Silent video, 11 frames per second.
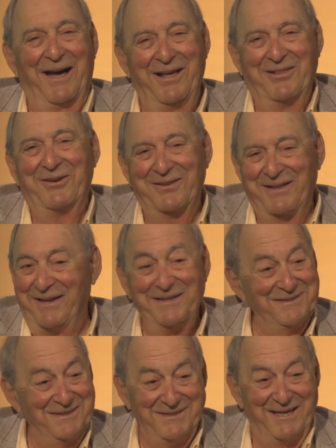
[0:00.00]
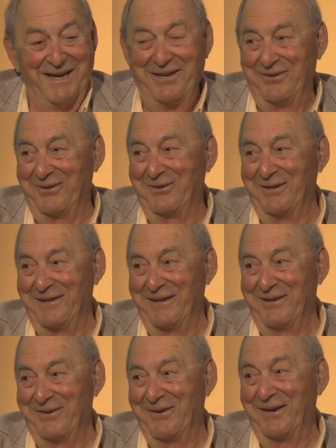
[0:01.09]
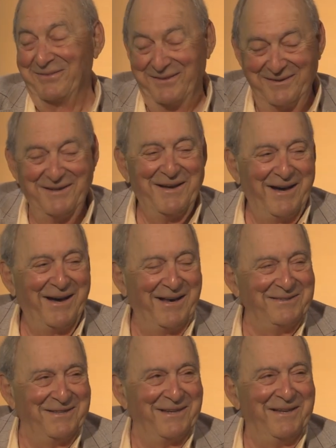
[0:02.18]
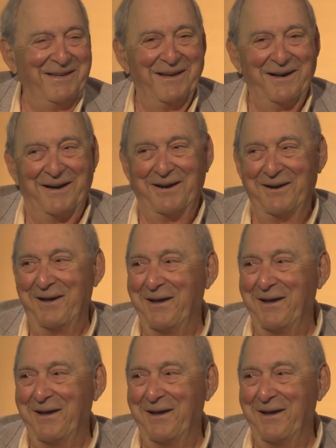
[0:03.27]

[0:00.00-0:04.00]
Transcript: I looked at it. He said, "You had to do it, didn't you?" I said, "I said, yeah."